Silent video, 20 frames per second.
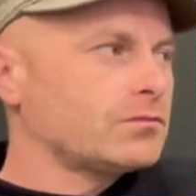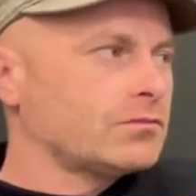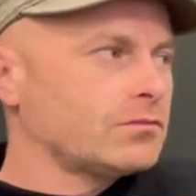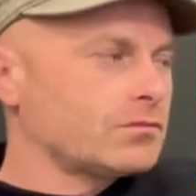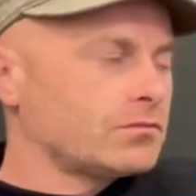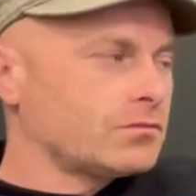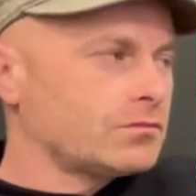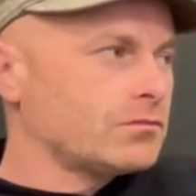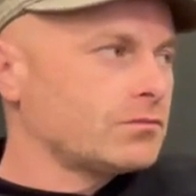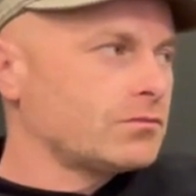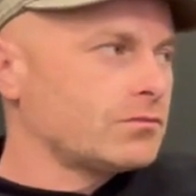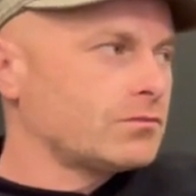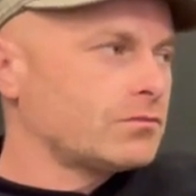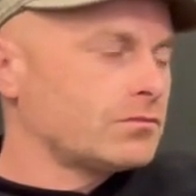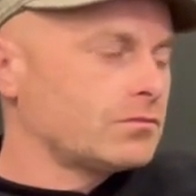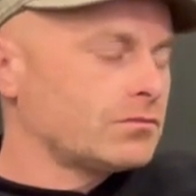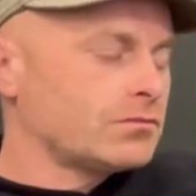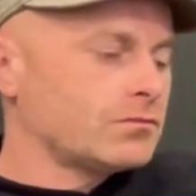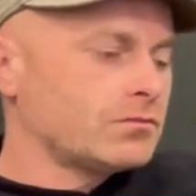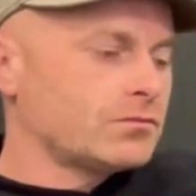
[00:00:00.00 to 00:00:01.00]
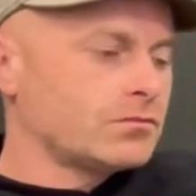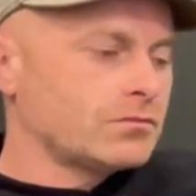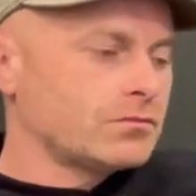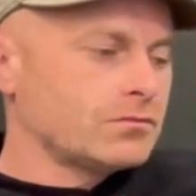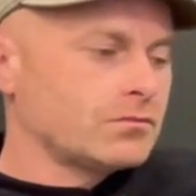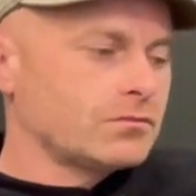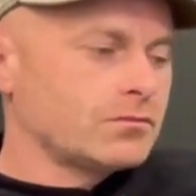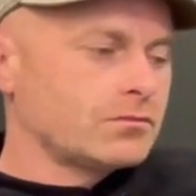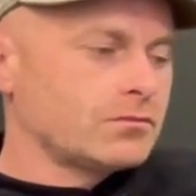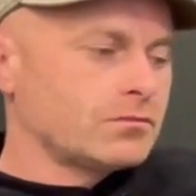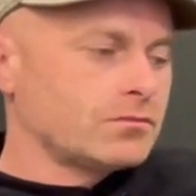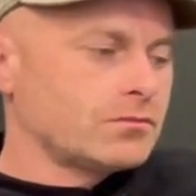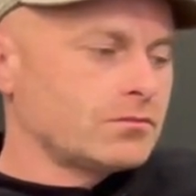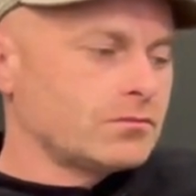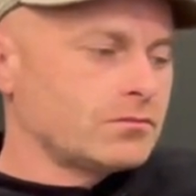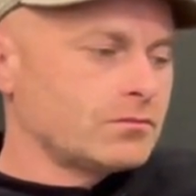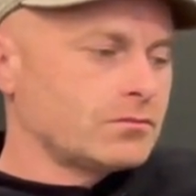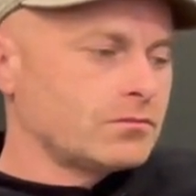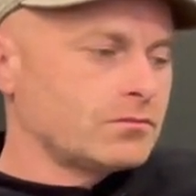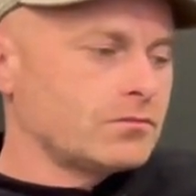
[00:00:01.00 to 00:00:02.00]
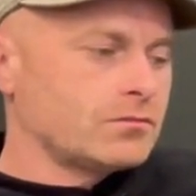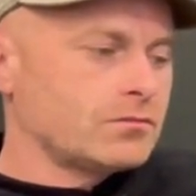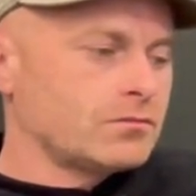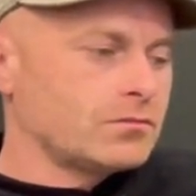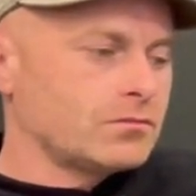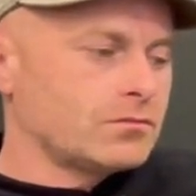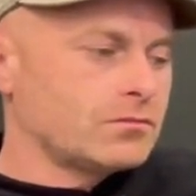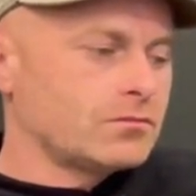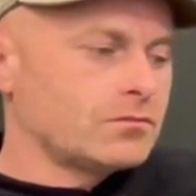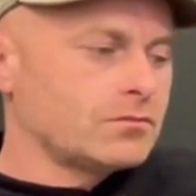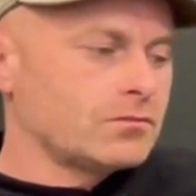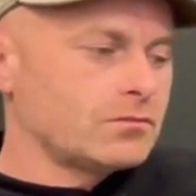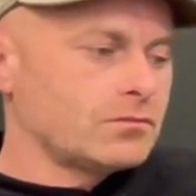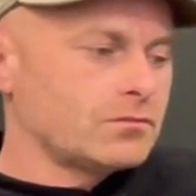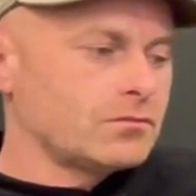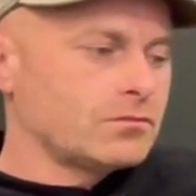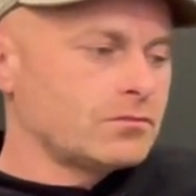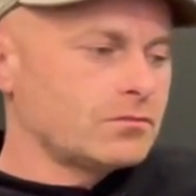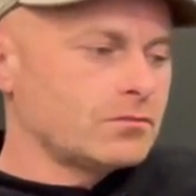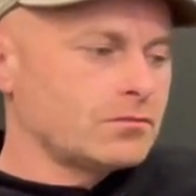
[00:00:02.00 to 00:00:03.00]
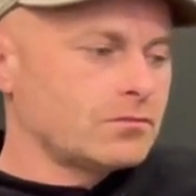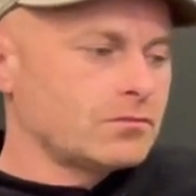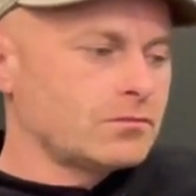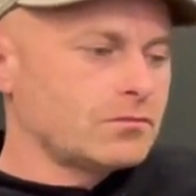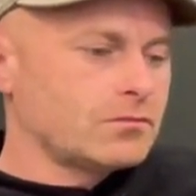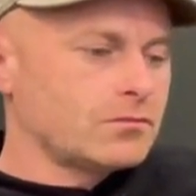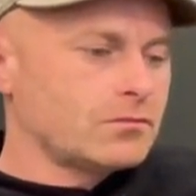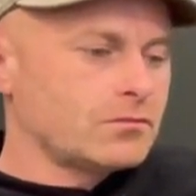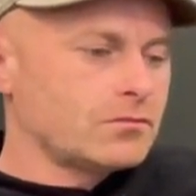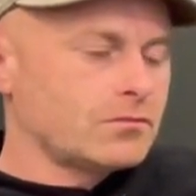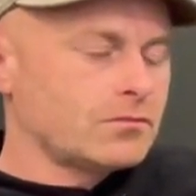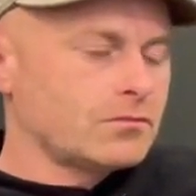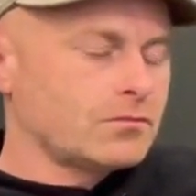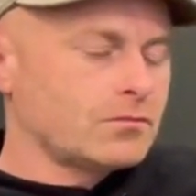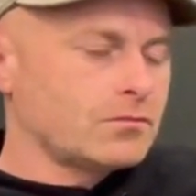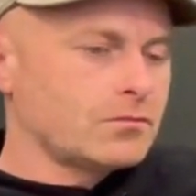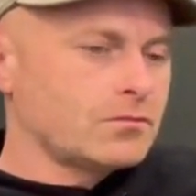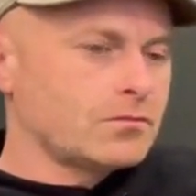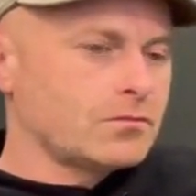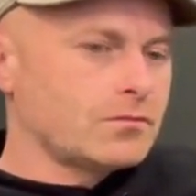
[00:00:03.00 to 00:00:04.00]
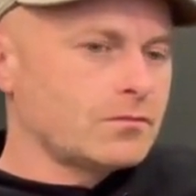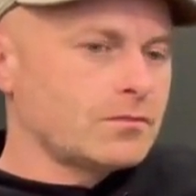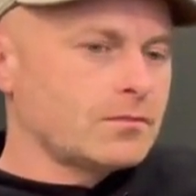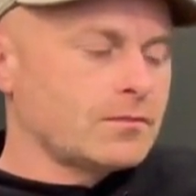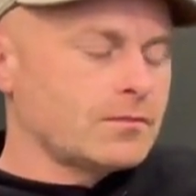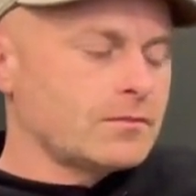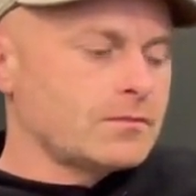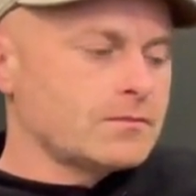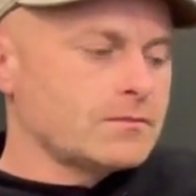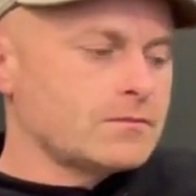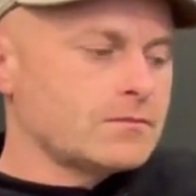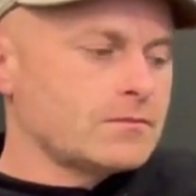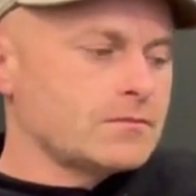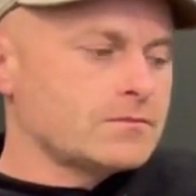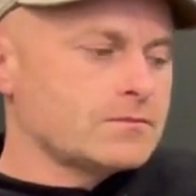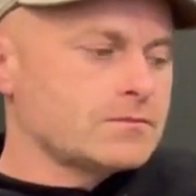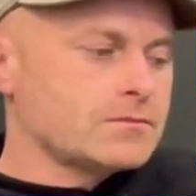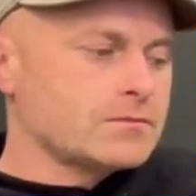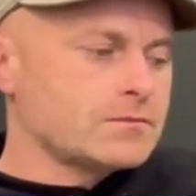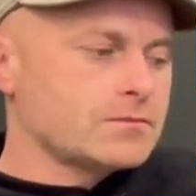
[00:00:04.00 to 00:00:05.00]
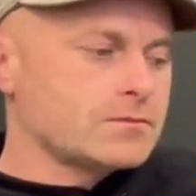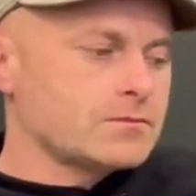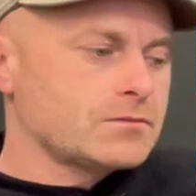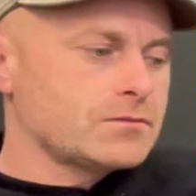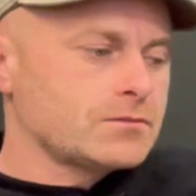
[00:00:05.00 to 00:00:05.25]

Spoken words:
This person isn't speaking.